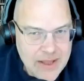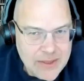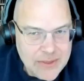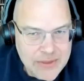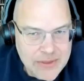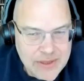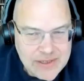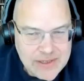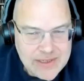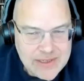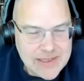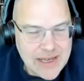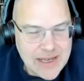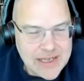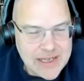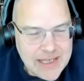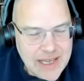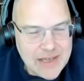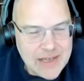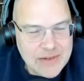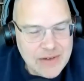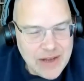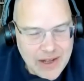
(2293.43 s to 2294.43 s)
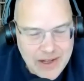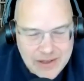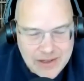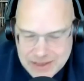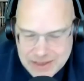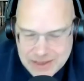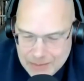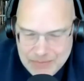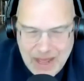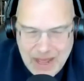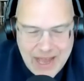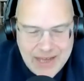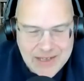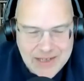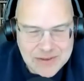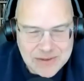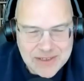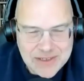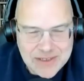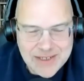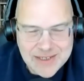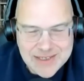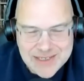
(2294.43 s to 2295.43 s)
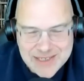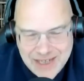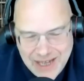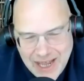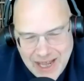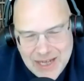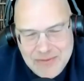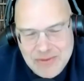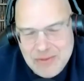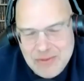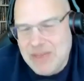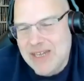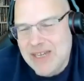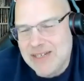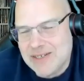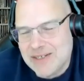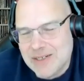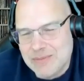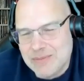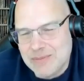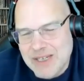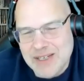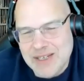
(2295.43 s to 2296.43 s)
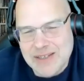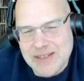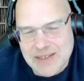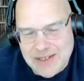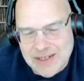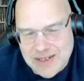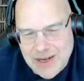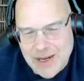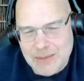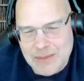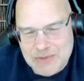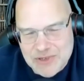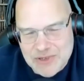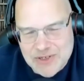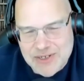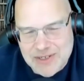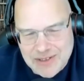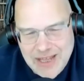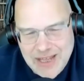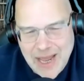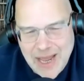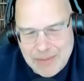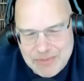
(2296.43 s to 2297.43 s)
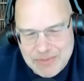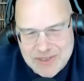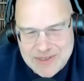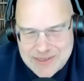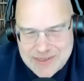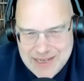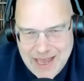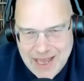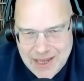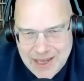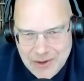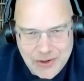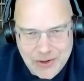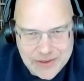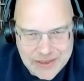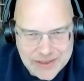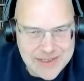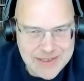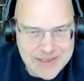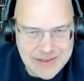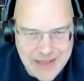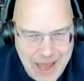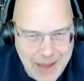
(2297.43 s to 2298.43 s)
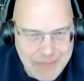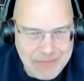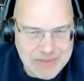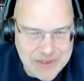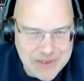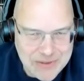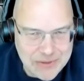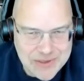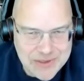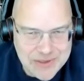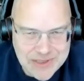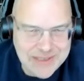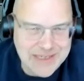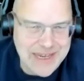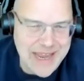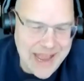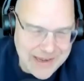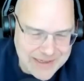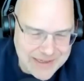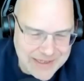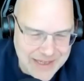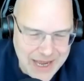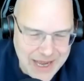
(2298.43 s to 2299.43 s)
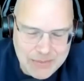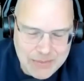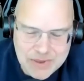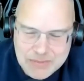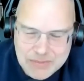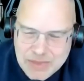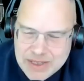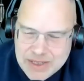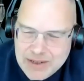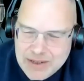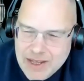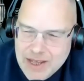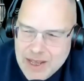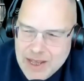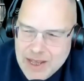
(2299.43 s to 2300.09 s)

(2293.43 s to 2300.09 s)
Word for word: This is, again, I'll come back to it. It's kind of amazing to me that commerce still happens at all. And it still happens, of course, because it has to happen. But,